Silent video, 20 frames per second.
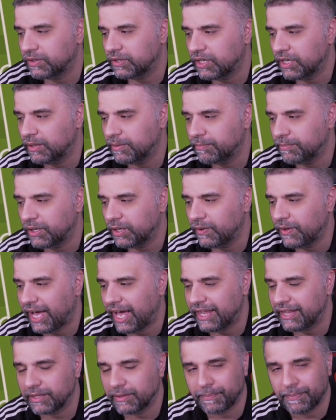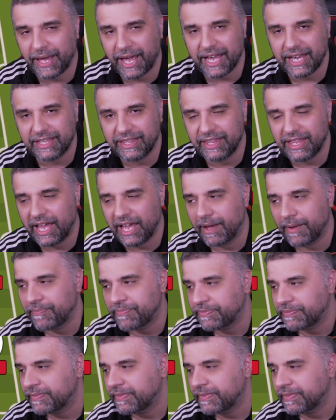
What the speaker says: combo at the back there.